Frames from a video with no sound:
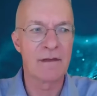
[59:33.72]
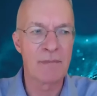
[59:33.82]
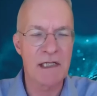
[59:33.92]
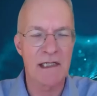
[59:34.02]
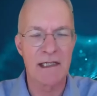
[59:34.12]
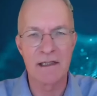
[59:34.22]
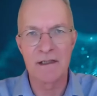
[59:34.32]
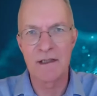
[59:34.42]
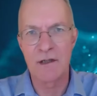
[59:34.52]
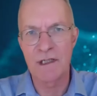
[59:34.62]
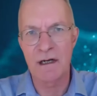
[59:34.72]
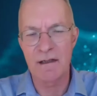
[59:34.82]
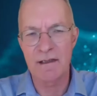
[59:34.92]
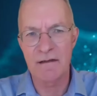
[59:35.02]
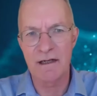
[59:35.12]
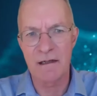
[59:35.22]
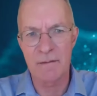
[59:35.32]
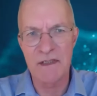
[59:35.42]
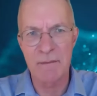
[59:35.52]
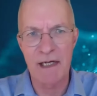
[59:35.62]
particularly in the new targeted
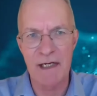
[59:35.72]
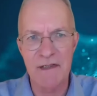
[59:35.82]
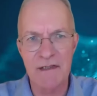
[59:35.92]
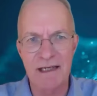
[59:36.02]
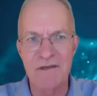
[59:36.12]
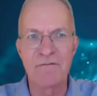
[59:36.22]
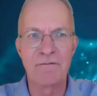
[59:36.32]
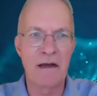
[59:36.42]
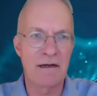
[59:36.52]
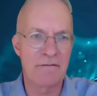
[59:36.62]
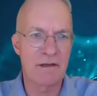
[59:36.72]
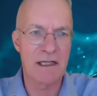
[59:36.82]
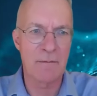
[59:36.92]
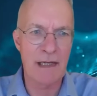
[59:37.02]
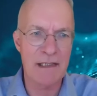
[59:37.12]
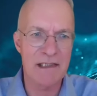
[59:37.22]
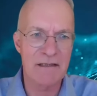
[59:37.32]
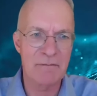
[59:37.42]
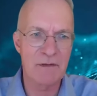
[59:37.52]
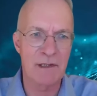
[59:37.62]
therapy space, it's very, very
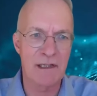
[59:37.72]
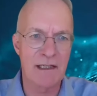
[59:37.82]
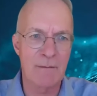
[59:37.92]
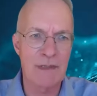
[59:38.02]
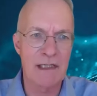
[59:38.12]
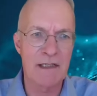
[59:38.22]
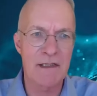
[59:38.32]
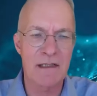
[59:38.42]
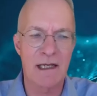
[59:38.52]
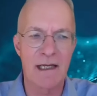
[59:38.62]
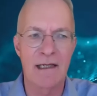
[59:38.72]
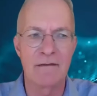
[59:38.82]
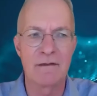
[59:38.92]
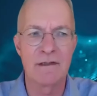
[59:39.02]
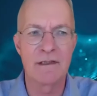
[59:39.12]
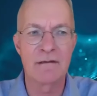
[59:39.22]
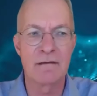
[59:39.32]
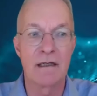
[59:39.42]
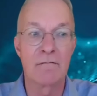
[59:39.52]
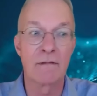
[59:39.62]
competitive between companies. And,
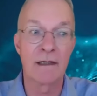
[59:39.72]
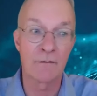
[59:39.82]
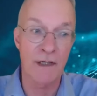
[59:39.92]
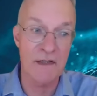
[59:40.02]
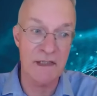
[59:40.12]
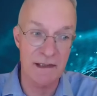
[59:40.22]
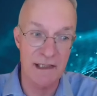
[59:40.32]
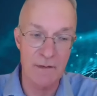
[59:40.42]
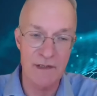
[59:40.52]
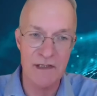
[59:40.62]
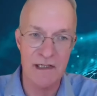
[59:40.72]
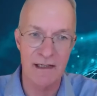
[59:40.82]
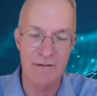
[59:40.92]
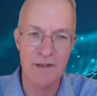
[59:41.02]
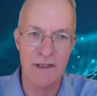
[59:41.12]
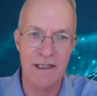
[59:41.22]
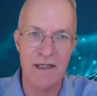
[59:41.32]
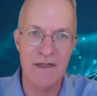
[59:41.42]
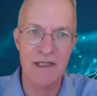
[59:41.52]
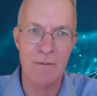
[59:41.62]
increasingly we're seeing
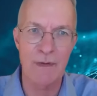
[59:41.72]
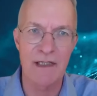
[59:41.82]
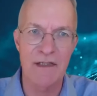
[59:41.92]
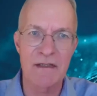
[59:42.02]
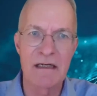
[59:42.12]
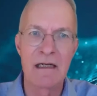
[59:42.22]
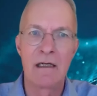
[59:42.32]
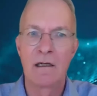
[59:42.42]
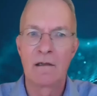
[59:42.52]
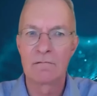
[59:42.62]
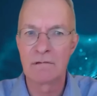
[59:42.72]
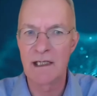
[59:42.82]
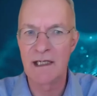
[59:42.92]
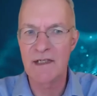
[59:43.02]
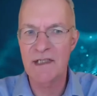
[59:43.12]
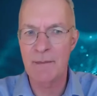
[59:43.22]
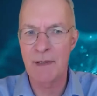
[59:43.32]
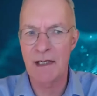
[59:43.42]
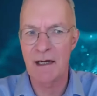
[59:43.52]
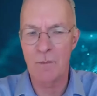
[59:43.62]
Chinese companies really
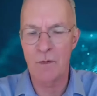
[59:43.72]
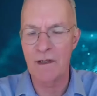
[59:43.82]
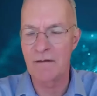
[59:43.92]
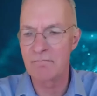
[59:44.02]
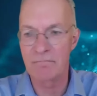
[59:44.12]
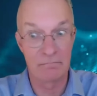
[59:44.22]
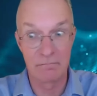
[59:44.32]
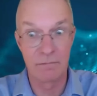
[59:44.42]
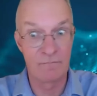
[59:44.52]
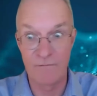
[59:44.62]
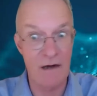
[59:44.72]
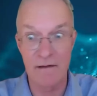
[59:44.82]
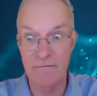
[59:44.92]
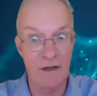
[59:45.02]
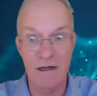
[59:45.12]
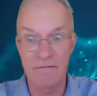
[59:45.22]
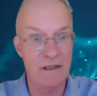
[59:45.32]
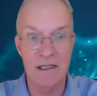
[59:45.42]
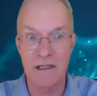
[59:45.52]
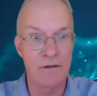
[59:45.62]
stepping up with very, very,
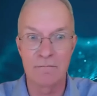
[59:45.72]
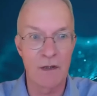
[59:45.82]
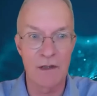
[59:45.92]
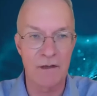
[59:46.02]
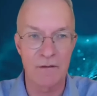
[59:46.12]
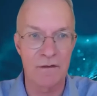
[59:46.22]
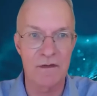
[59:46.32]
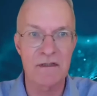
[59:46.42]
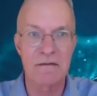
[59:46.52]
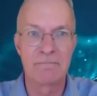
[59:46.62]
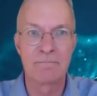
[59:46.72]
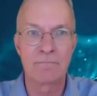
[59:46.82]
very good molecules,